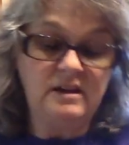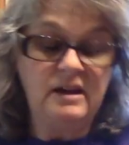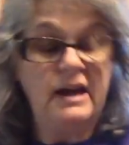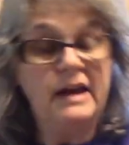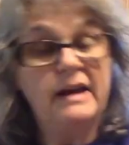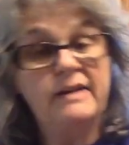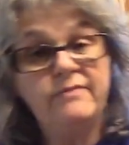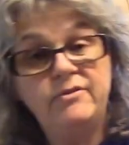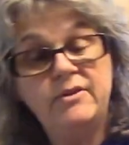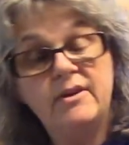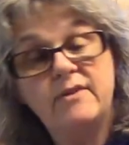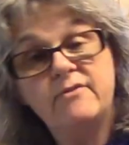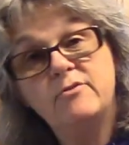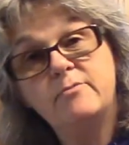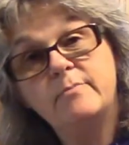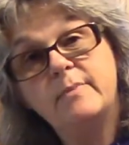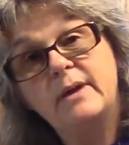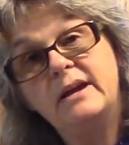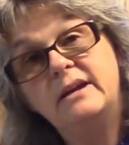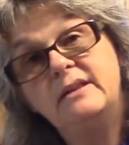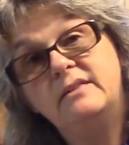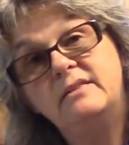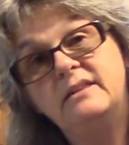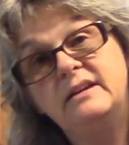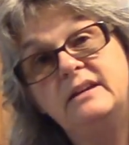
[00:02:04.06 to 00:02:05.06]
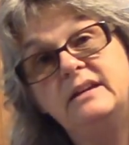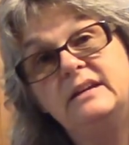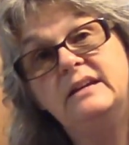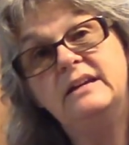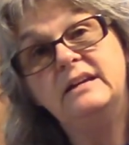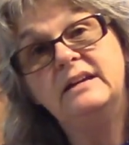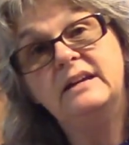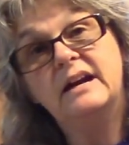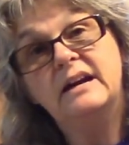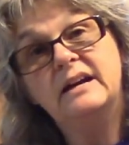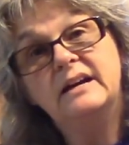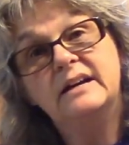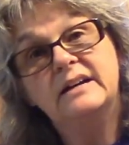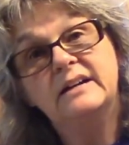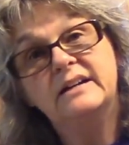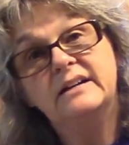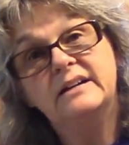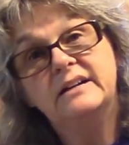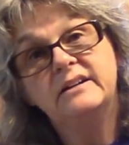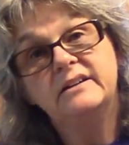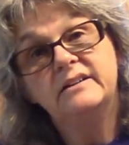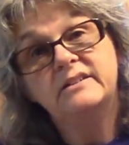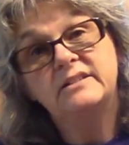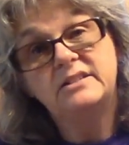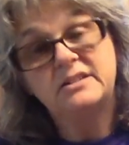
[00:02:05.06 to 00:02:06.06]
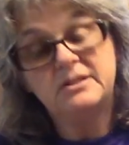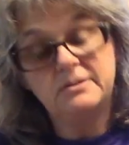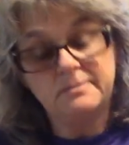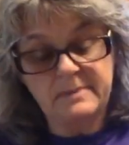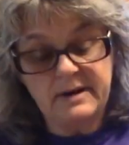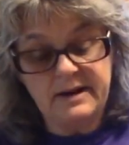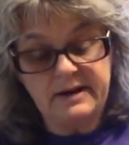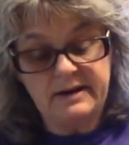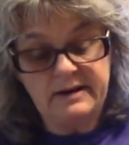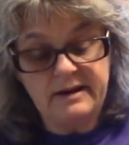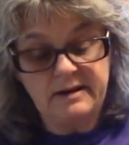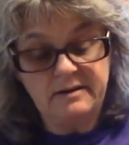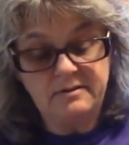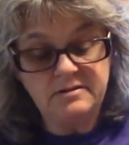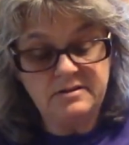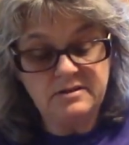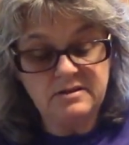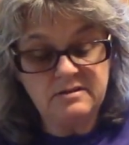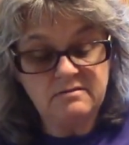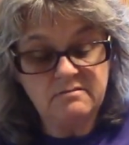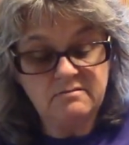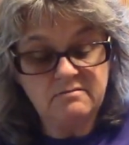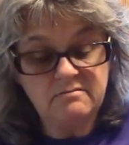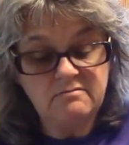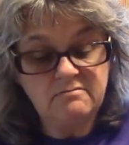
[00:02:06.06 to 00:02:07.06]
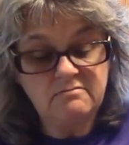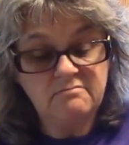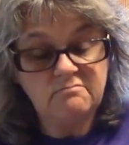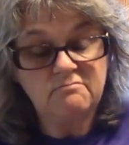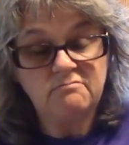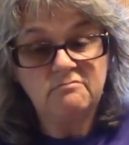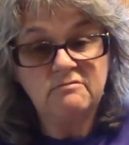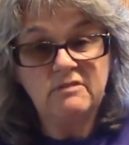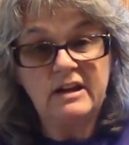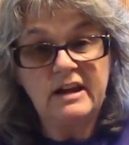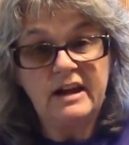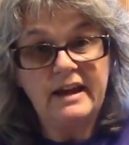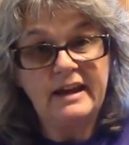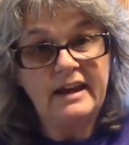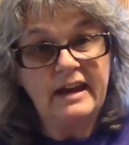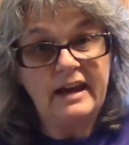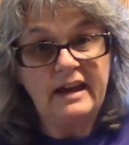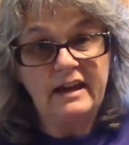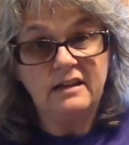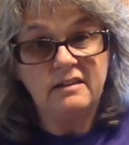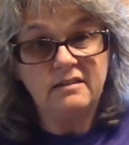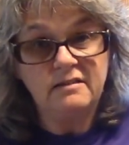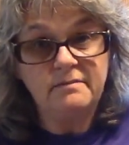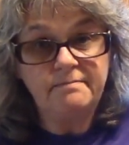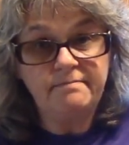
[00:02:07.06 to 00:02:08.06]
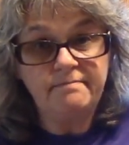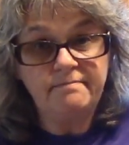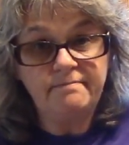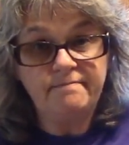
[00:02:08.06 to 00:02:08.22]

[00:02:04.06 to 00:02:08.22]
Have you ever made the tomatoes and canned them?